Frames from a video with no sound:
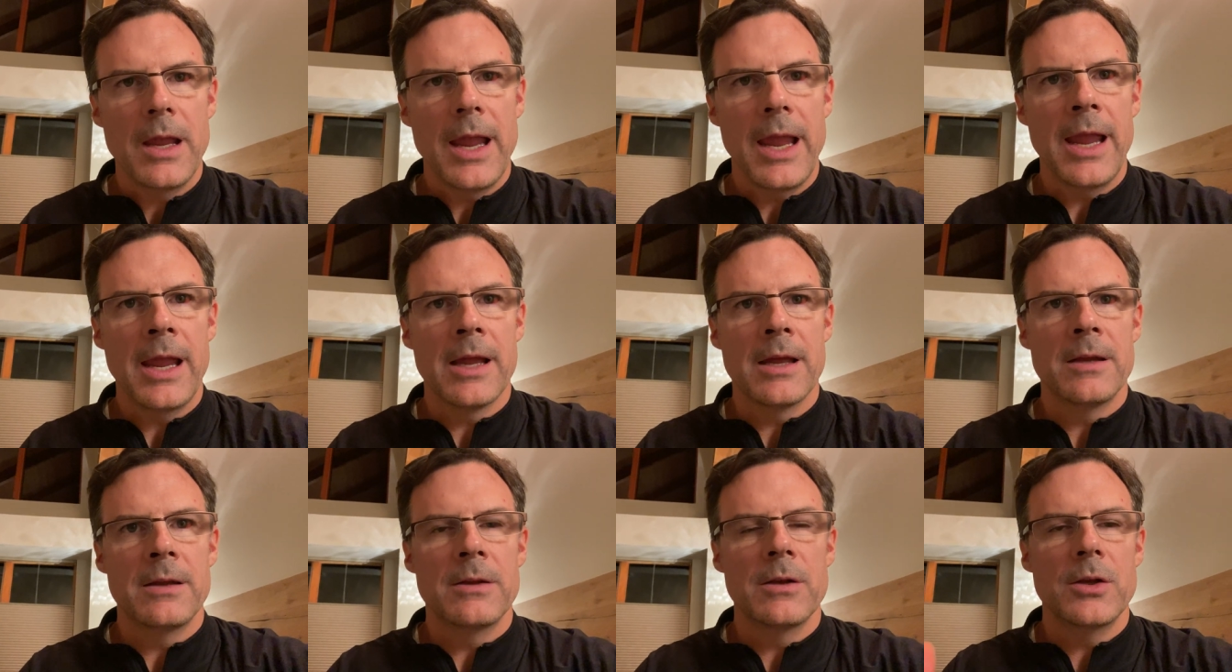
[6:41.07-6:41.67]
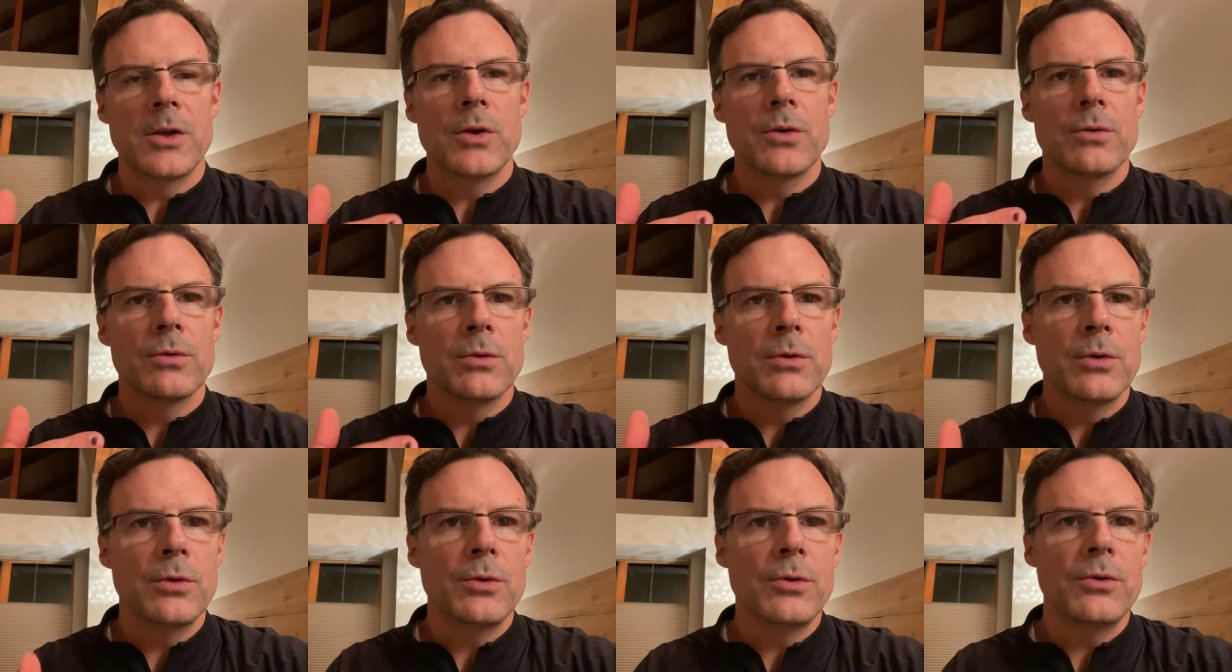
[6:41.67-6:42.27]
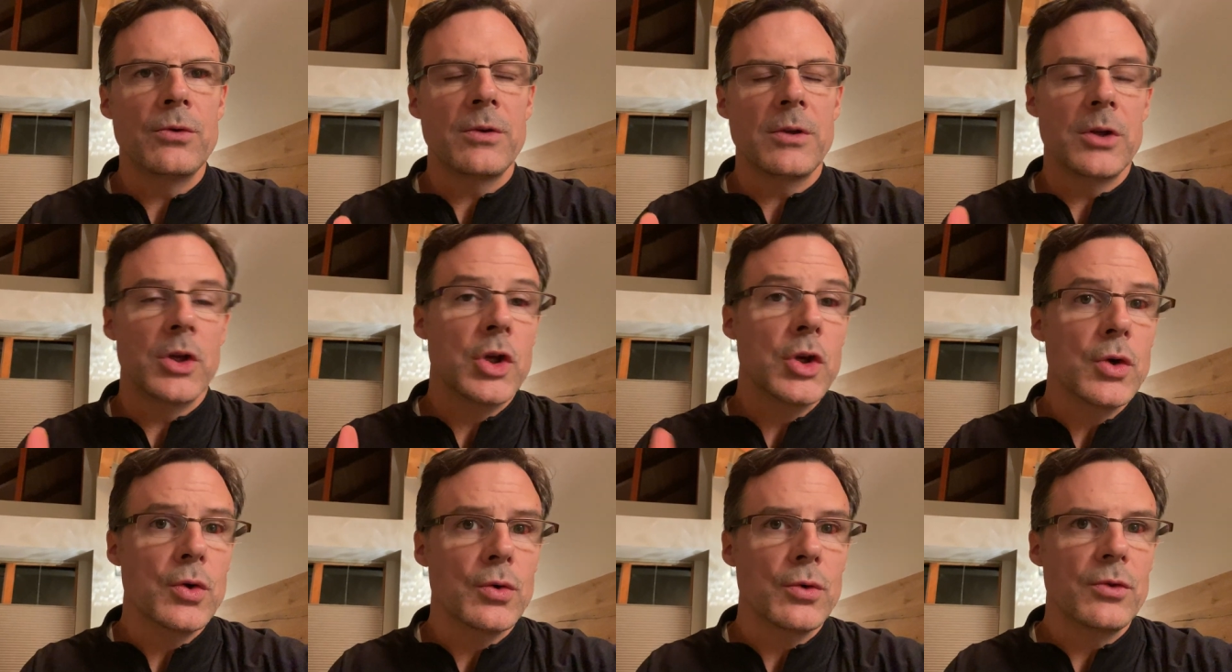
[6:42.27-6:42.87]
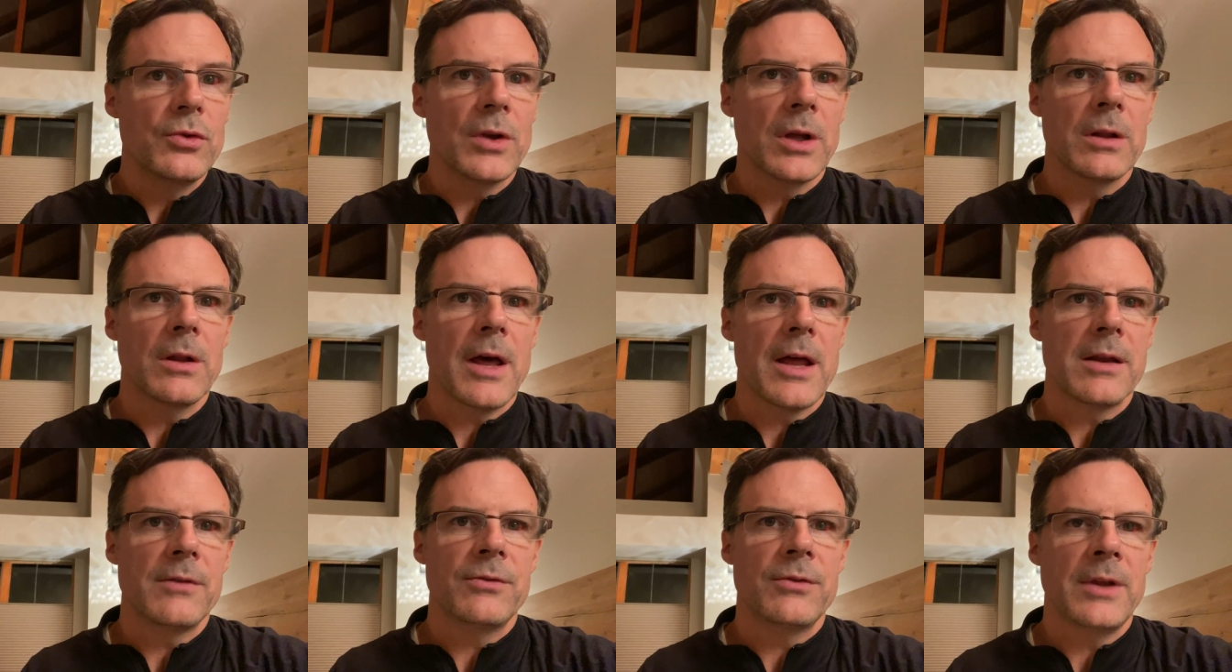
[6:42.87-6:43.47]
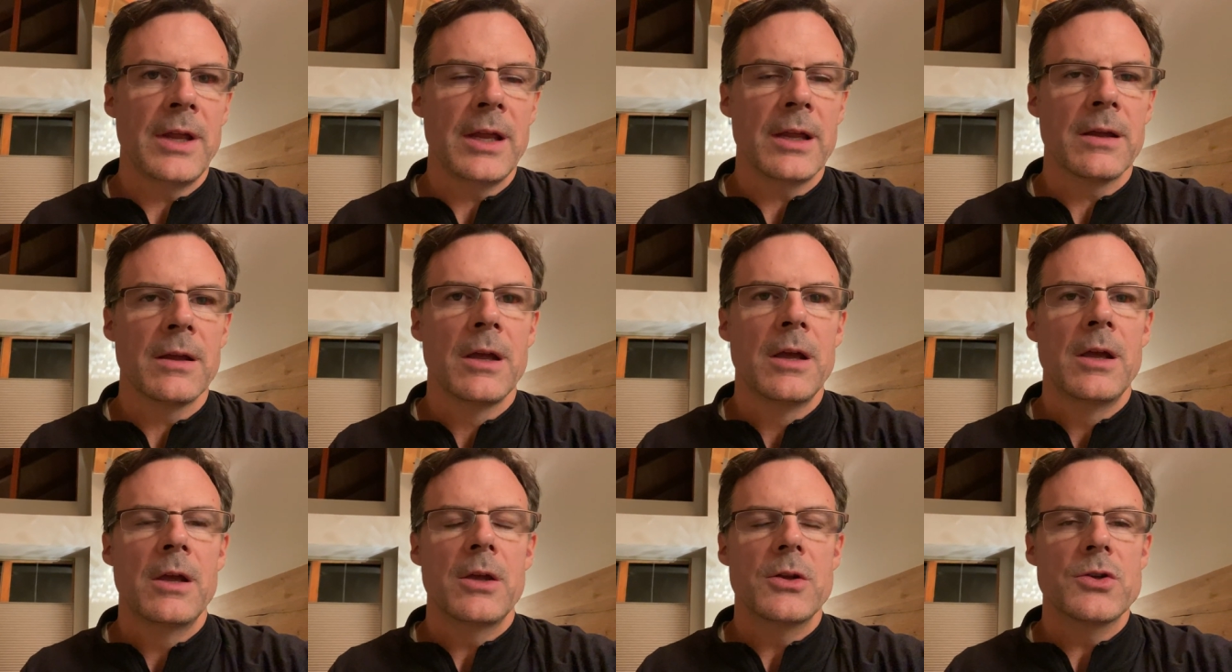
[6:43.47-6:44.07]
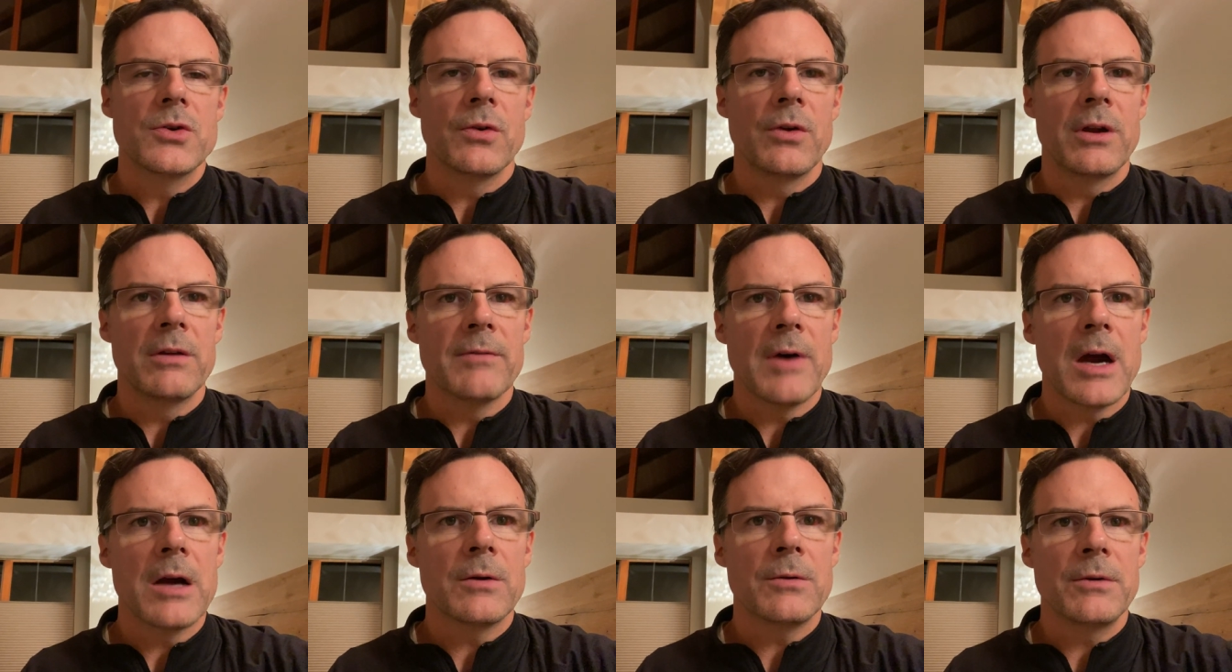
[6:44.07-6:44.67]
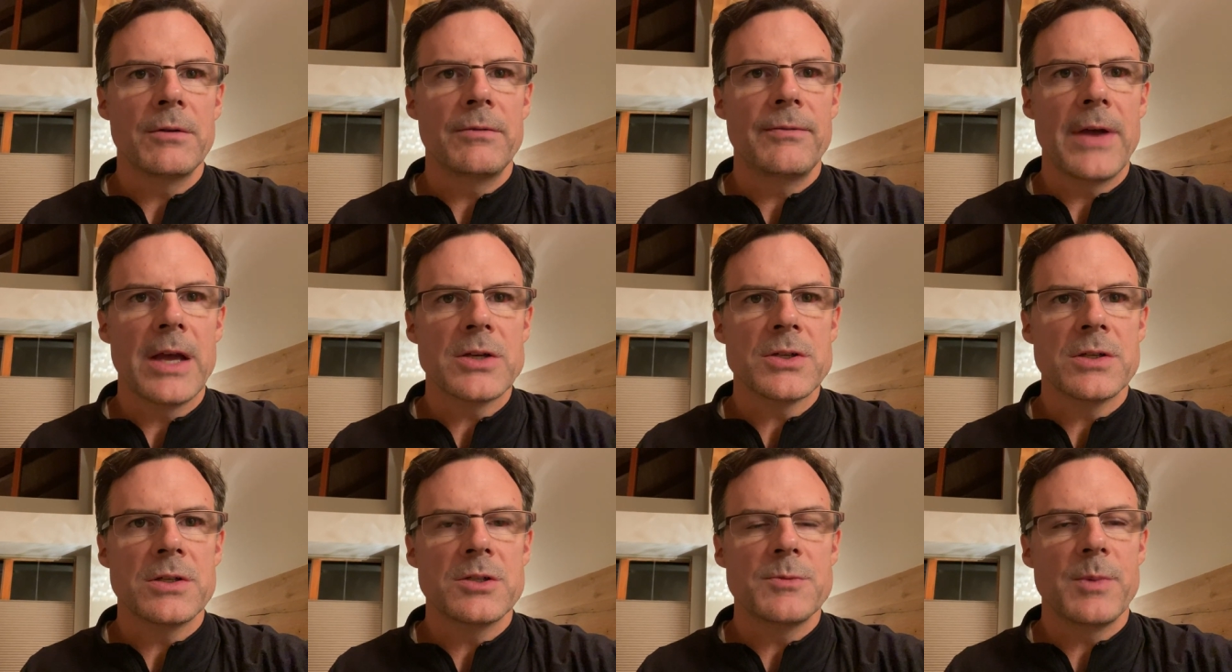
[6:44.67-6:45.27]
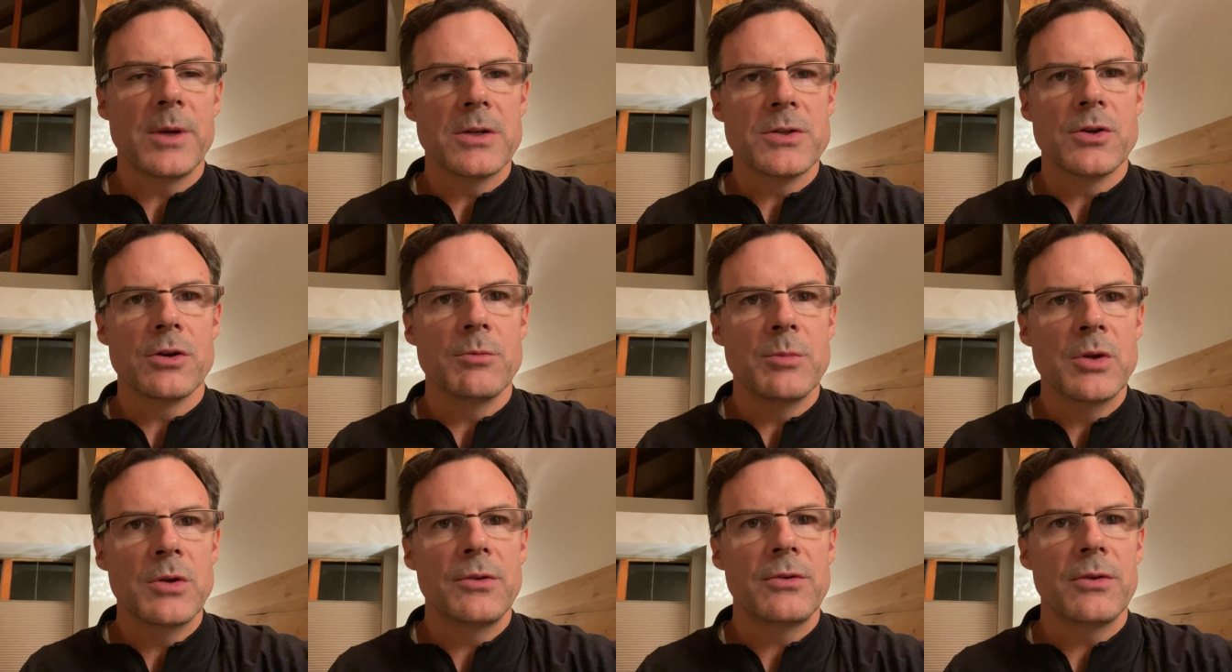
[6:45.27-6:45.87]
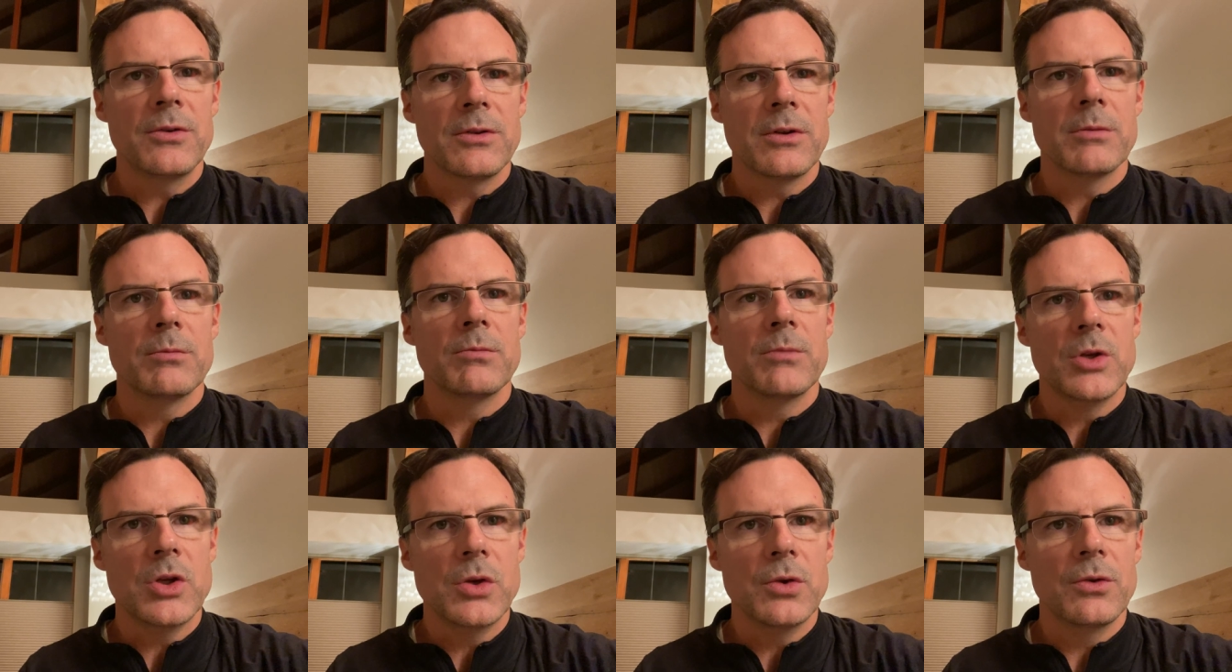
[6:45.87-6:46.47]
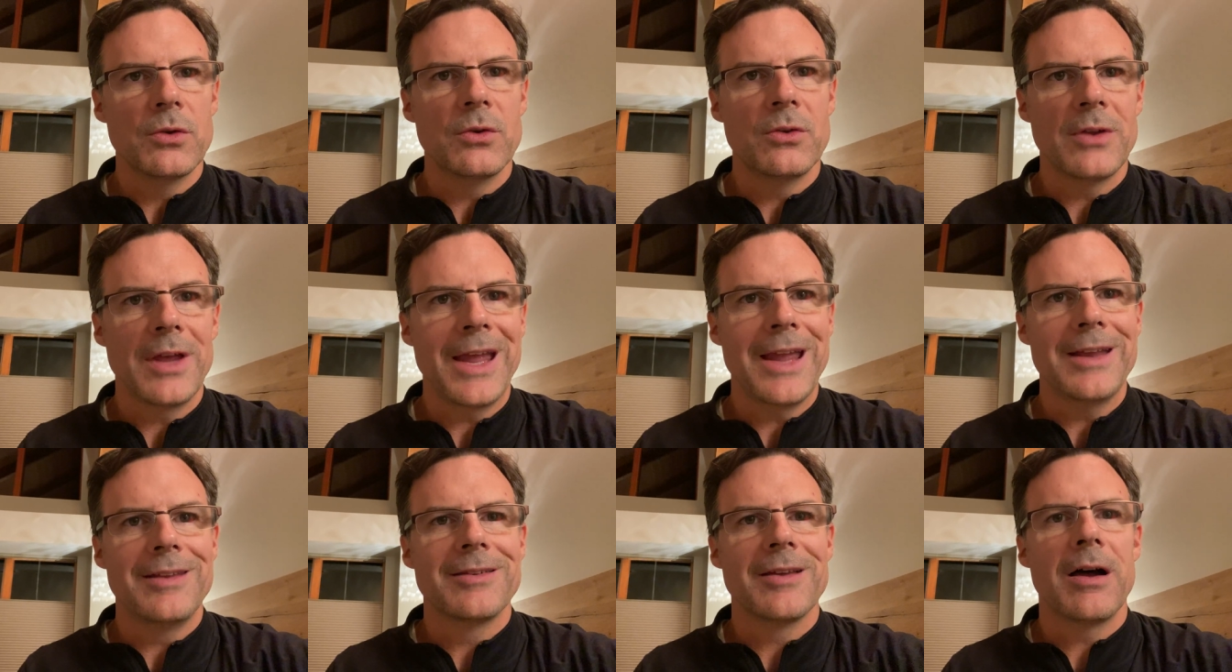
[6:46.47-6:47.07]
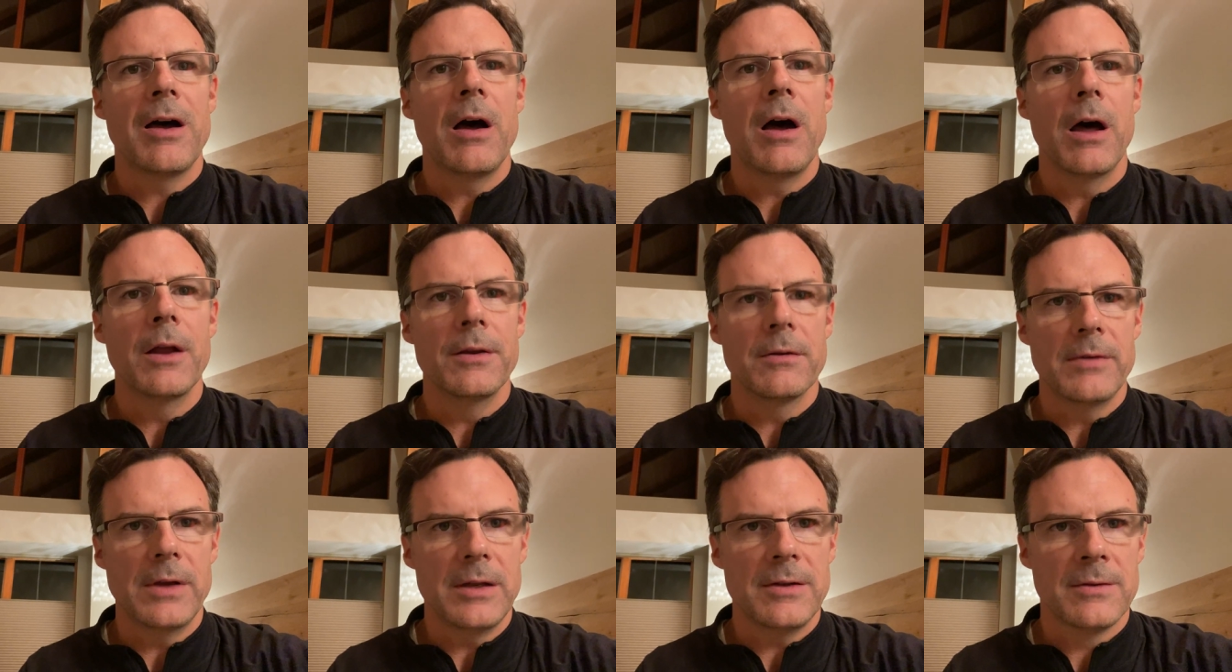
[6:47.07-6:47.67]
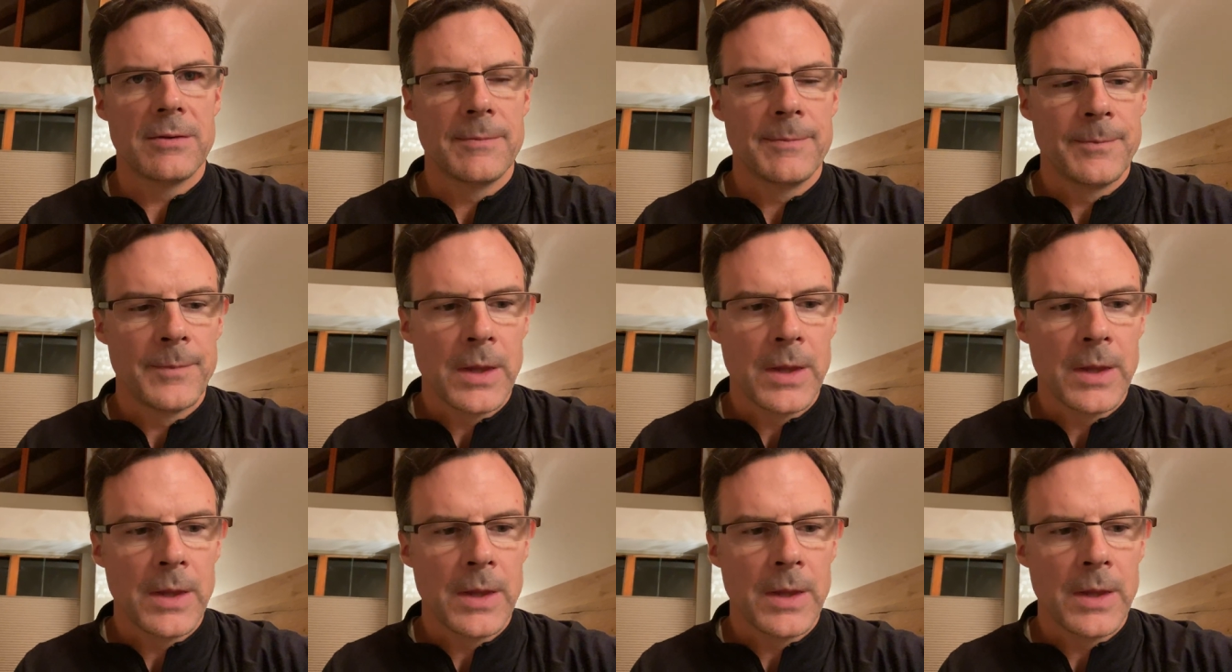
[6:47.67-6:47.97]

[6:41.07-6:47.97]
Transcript: And you lose, use a lot of zinc during viral infections because your immune system uses a ton of it.